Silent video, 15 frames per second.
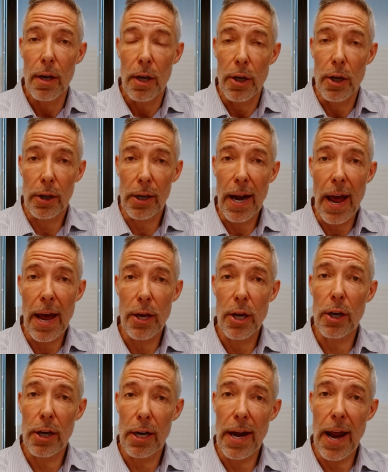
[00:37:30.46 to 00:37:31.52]

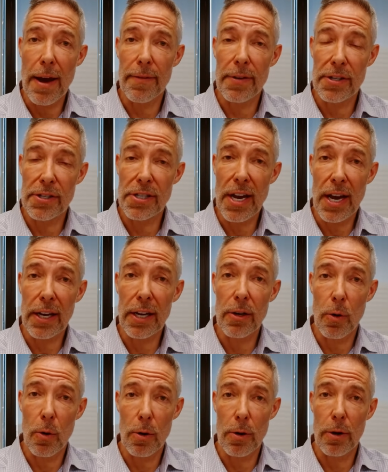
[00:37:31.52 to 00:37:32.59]
you could have a
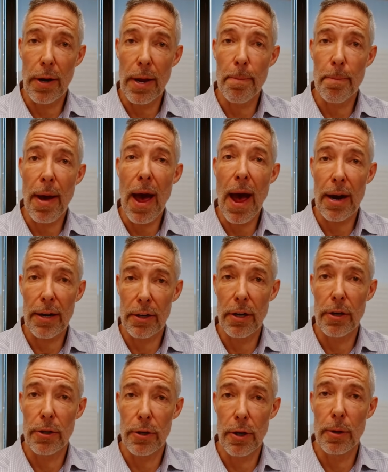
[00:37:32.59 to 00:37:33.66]
second order impact
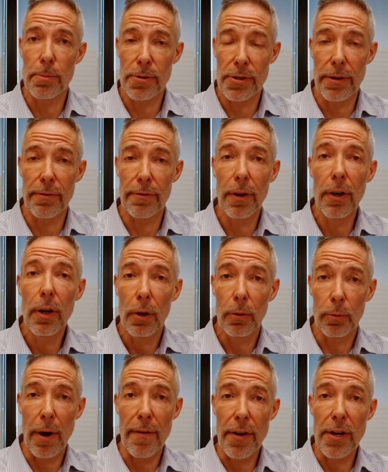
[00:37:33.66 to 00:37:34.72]
in terms of
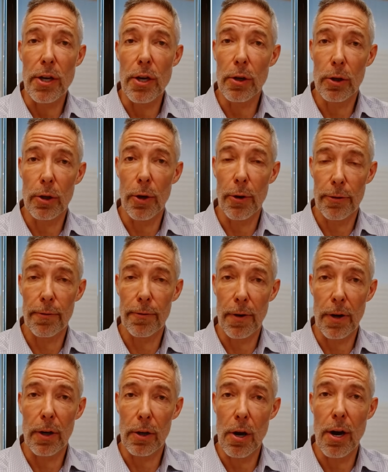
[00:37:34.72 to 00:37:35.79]
revenue growth
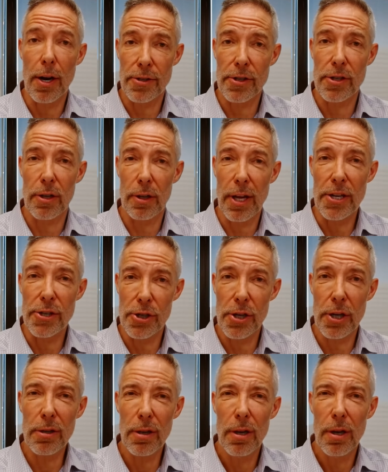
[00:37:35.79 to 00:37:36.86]
for
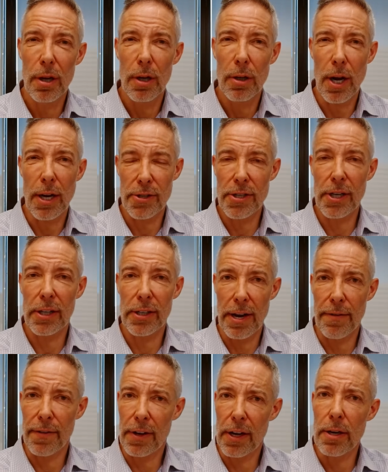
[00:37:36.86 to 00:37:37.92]
Constellation. Not
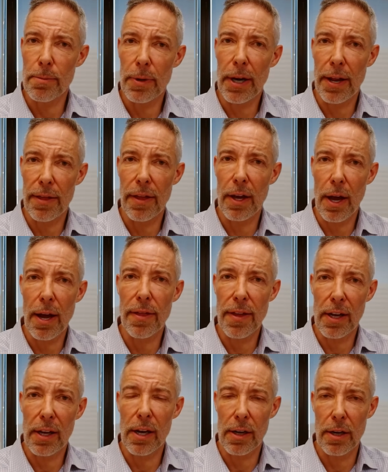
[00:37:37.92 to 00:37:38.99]
significant, but I
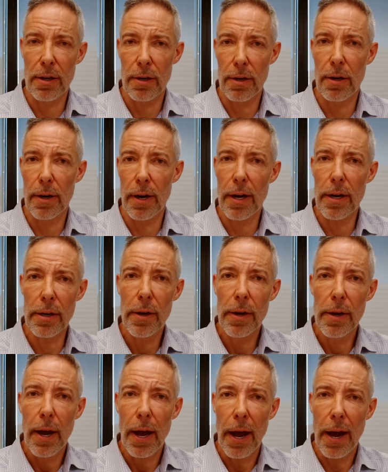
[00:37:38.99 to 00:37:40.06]
think it could hurt it.
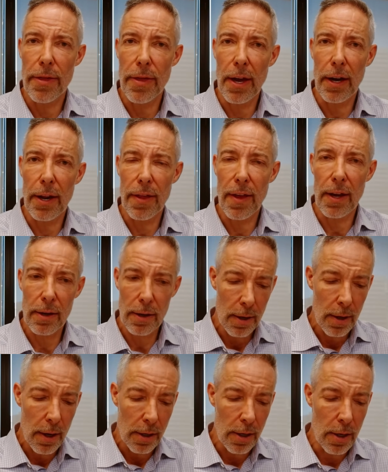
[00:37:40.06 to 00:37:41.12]
And then I think,
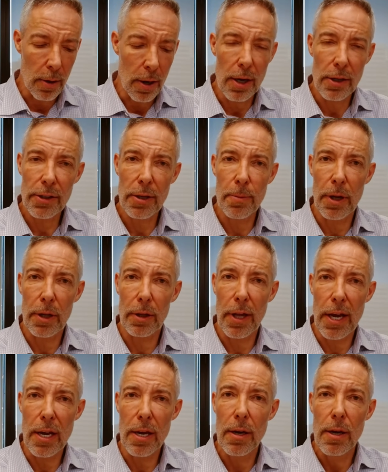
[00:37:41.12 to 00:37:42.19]

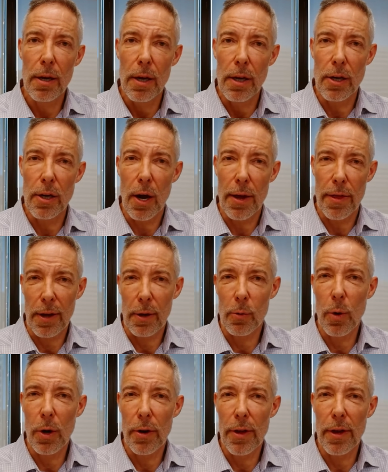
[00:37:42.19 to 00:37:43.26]
ultimately, I think
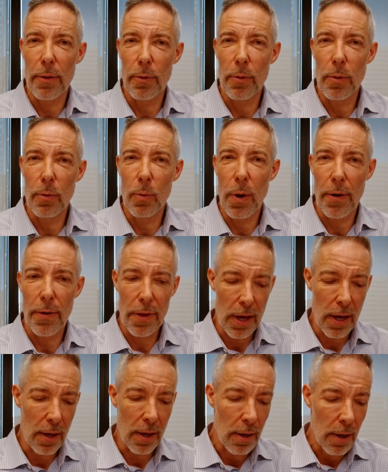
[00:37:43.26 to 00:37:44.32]
where
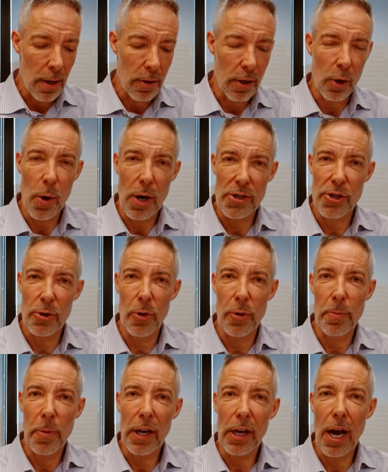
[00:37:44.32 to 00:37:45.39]
the question
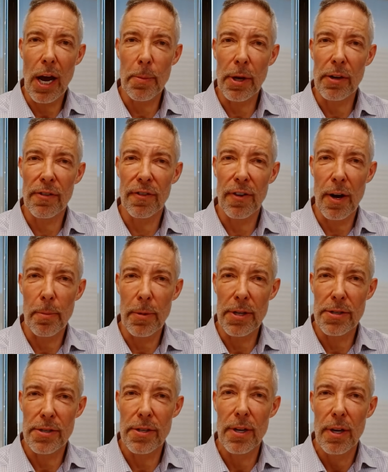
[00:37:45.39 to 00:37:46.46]
would be coming from
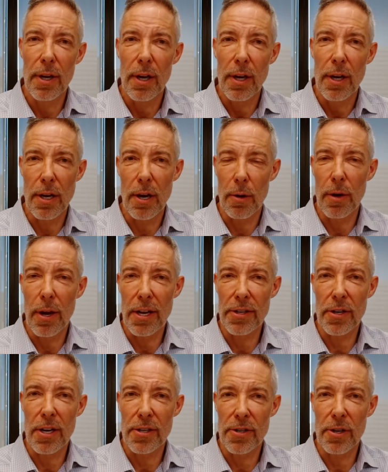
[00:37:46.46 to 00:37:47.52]
is,
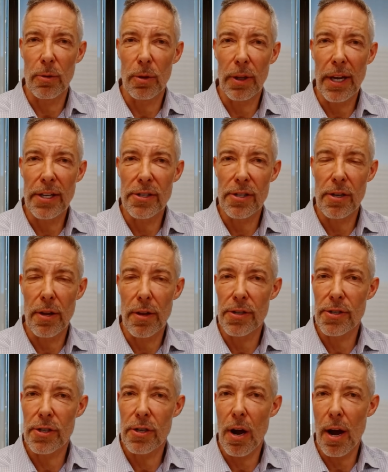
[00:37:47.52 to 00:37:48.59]
as it relates to the
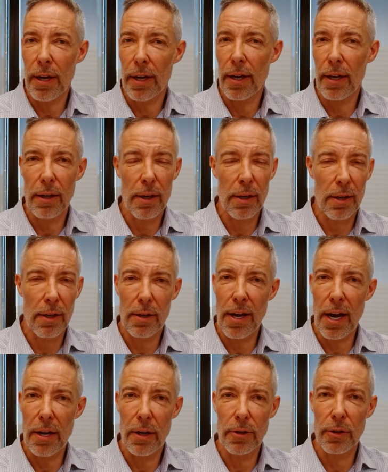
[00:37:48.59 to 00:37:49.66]
stock, and
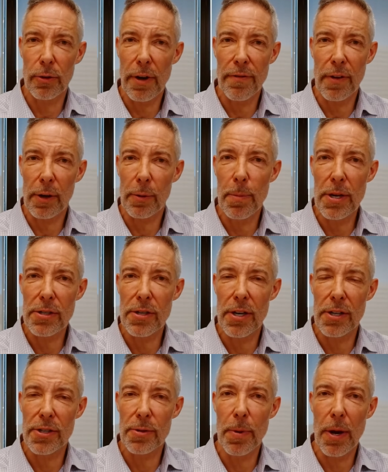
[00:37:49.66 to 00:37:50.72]
again, a terrific
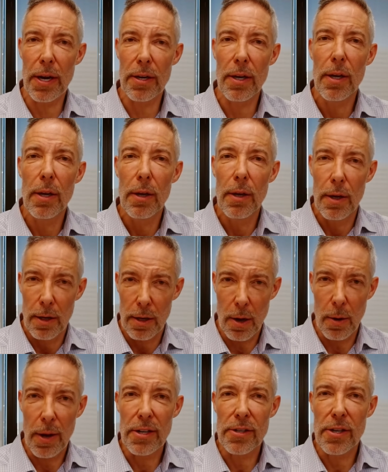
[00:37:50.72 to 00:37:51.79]
business, but
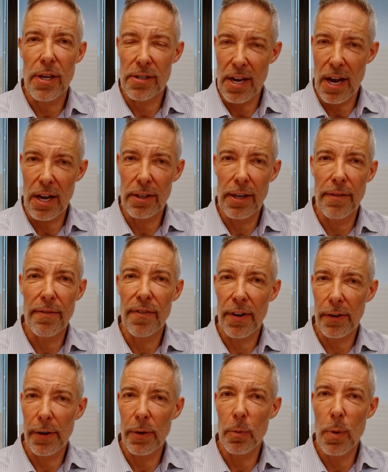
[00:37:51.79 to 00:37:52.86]
it's held up
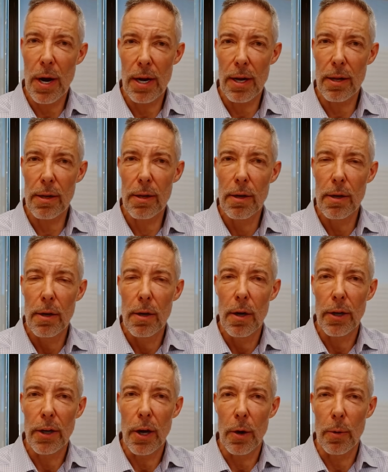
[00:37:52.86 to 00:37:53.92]
very well.
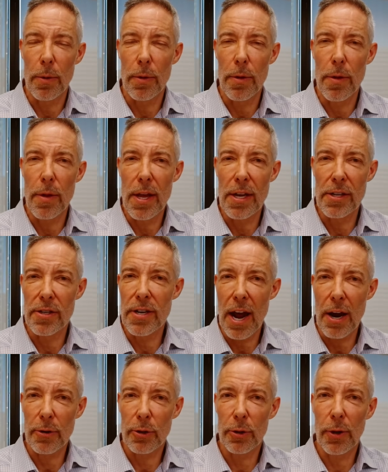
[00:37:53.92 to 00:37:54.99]
It
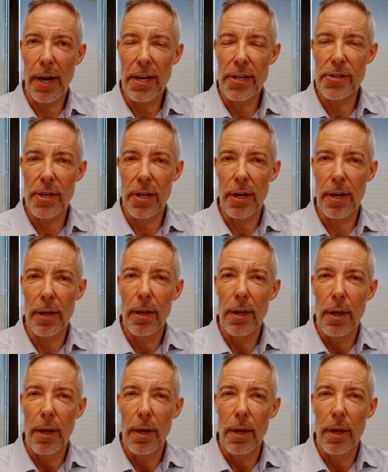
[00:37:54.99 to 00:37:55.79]
now trades at a